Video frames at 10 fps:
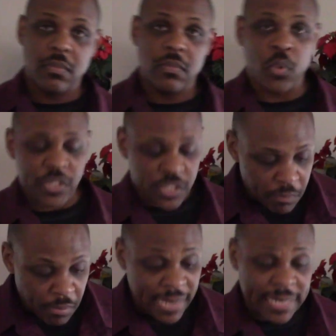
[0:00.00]
was
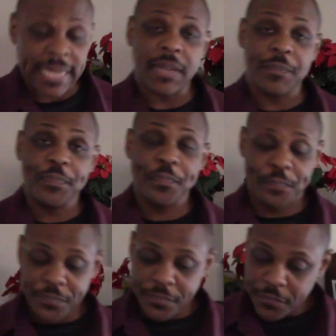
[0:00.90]
symbolic.
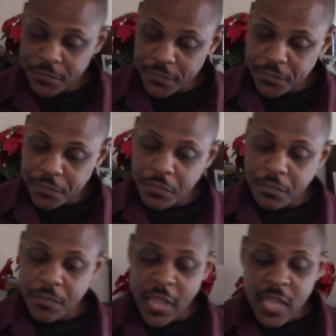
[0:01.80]

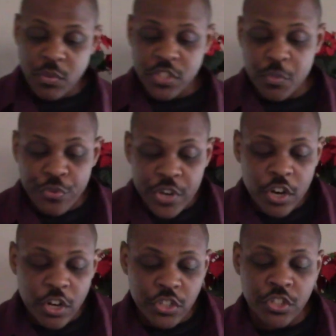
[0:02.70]
It was the
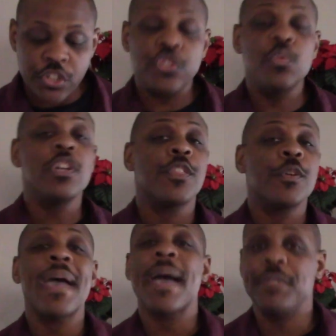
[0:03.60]
precursor to another
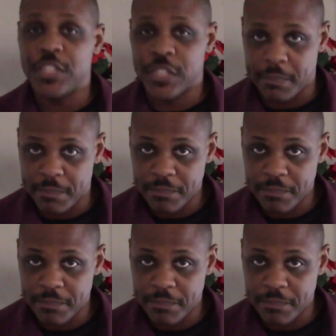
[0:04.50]
baptism.